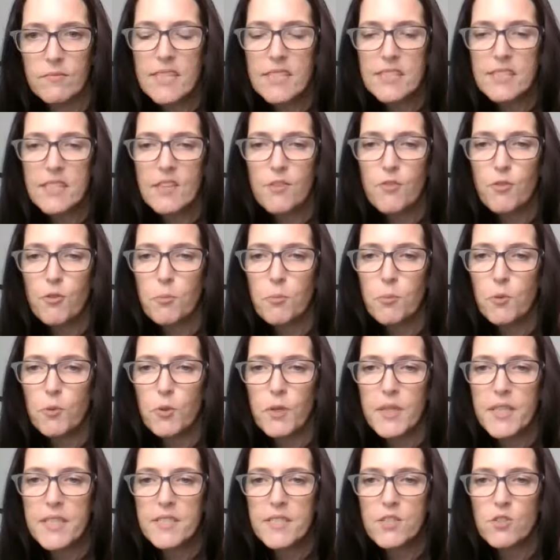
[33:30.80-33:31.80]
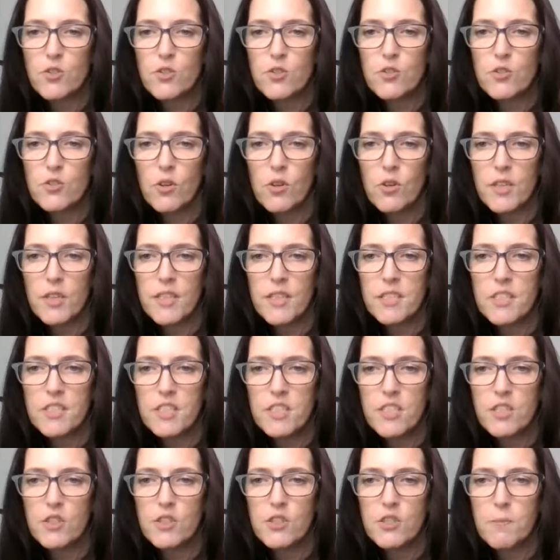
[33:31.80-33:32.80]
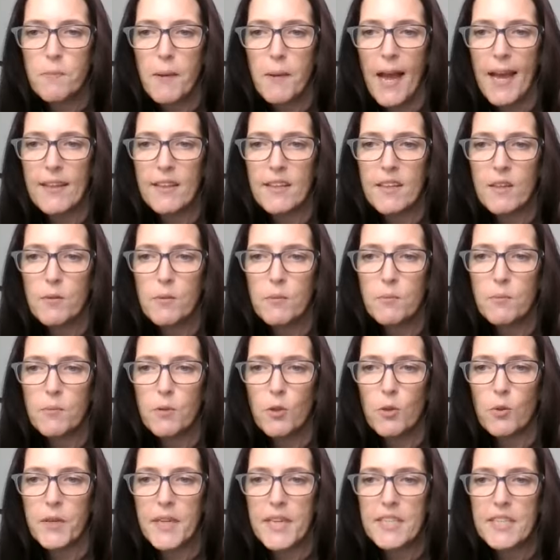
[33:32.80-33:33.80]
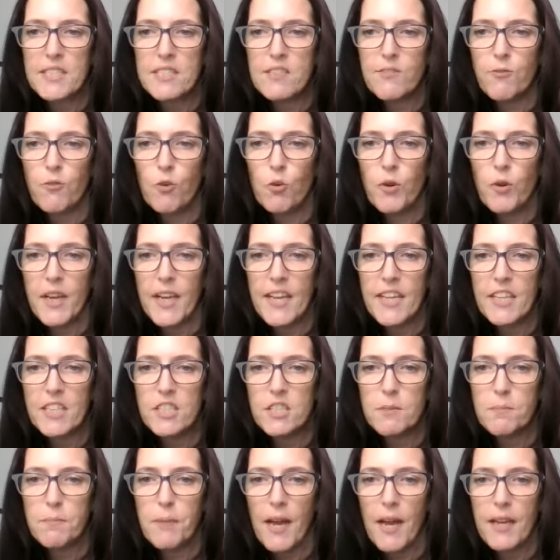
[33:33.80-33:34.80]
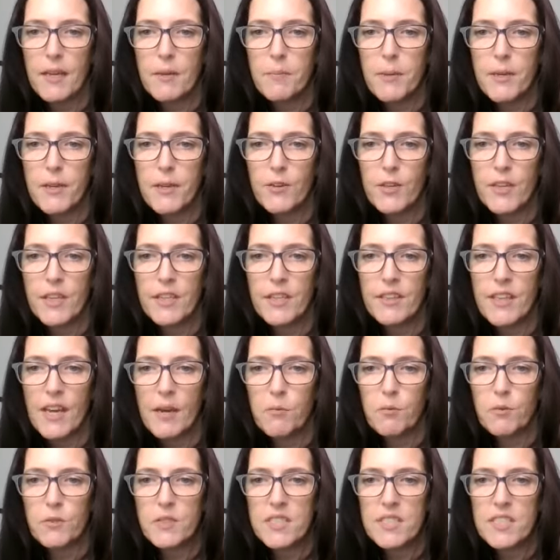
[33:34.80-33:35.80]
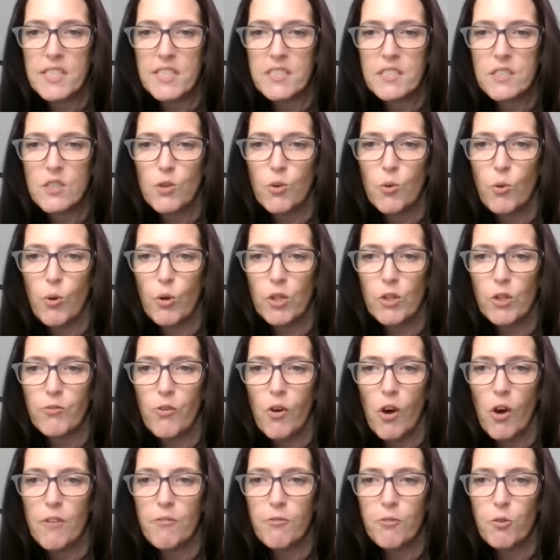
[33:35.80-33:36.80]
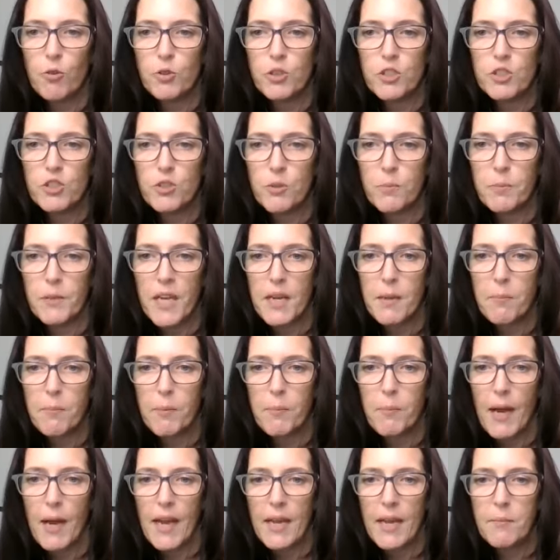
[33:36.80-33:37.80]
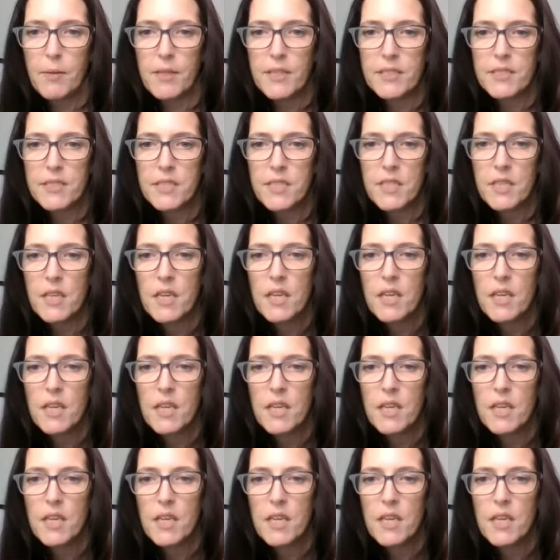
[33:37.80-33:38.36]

says if employers do not continue to pay their employees for each pay period, they will cease to qualify for the JobKeeper payment.